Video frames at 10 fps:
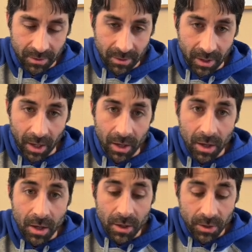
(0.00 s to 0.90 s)
Okay,
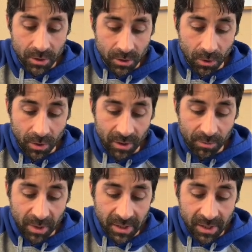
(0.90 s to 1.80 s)
so if
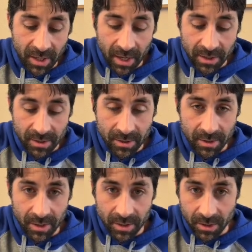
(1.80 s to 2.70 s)
b to the x
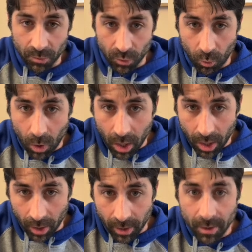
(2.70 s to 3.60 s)
is equal to
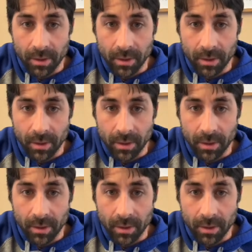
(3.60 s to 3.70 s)
y,